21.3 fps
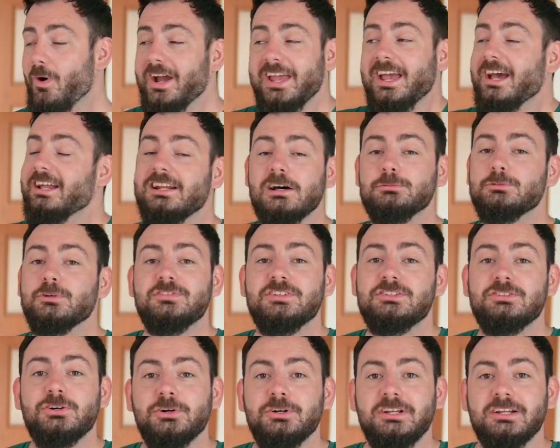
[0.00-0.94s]
Why head out of
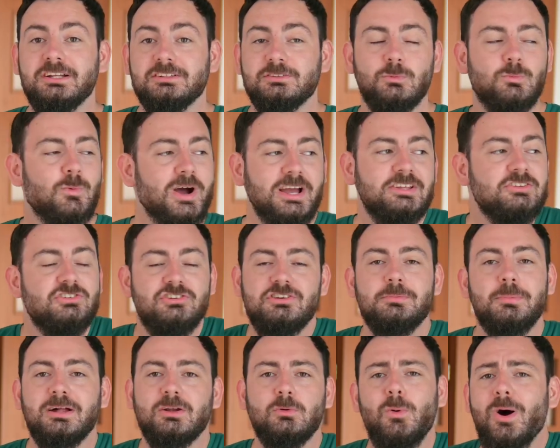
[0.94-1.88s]
the toilet? Why
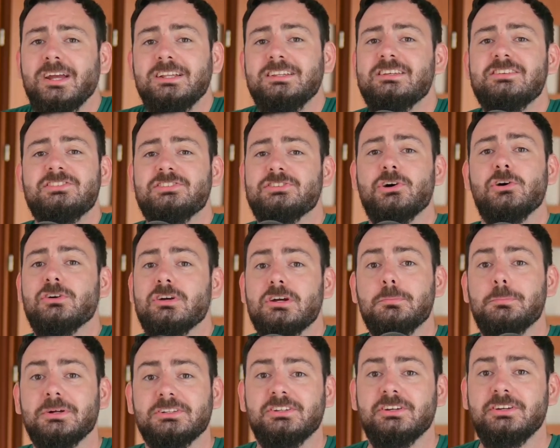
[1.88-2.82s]
G-Man? Why this song
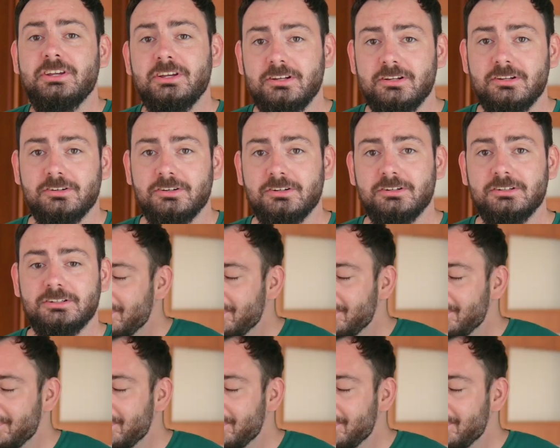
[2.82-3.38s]
in particular?